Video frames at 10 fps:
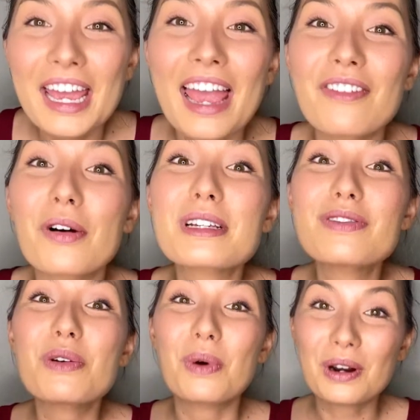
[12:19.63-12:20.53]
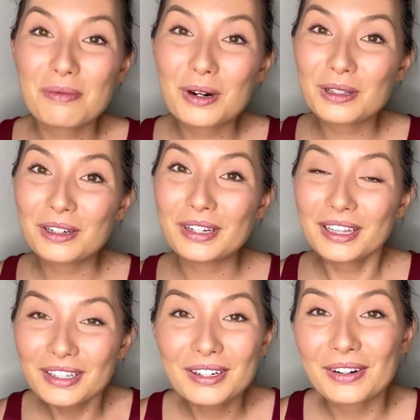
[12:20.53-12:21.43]
Of course, if you want a more glowy
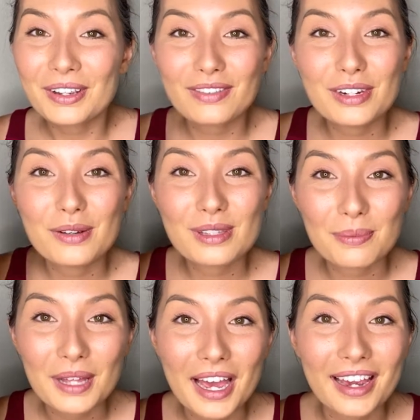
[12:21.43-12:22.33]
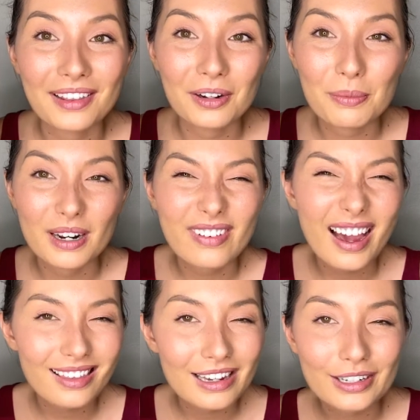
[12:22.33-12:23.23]
look, all you have to do is apply a little bit of
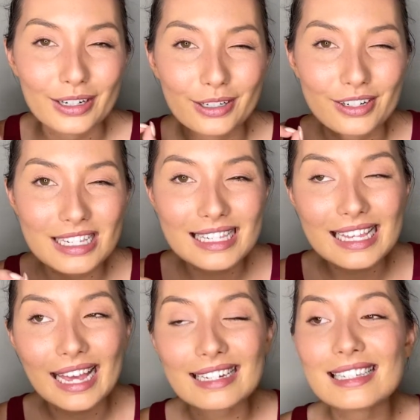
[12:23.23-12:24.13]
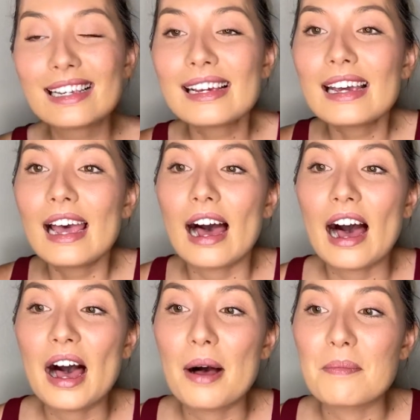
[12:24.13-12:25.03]
highlighter and you're set.
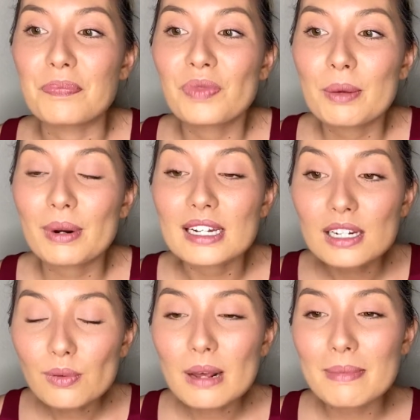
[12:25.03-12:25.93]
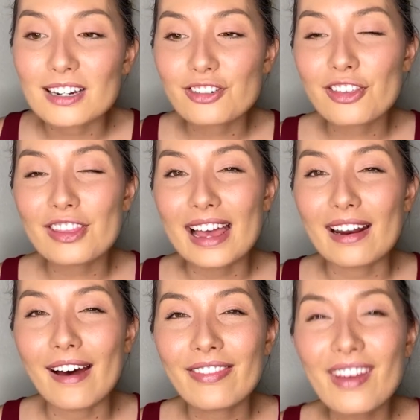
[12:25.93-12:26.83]
Um, but I did want to mention that
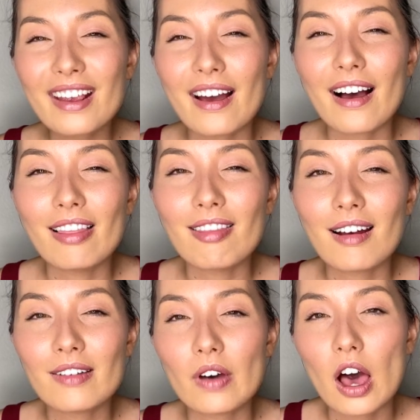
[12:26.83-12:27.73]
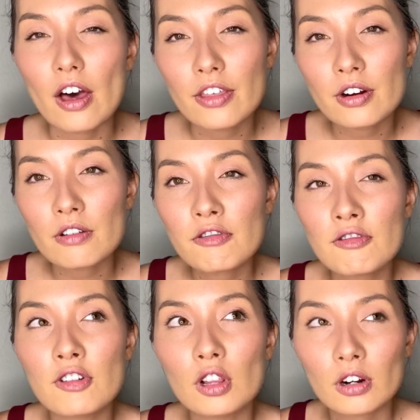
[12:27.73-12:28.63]
unlike a lot of other
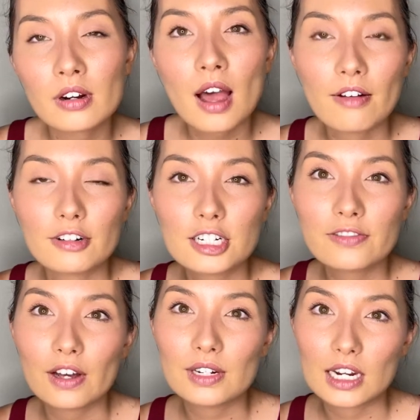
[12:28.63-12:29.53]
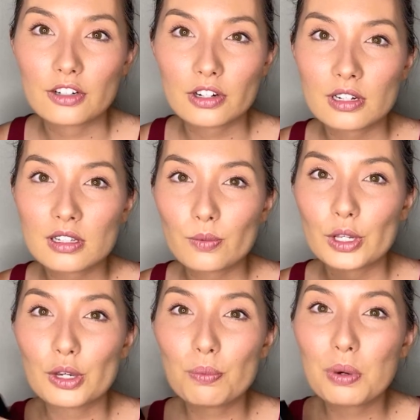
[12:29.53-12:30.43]
fuller coverage foundations, when
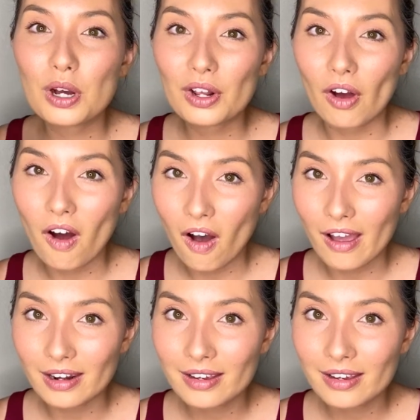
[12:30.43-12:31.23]
you put on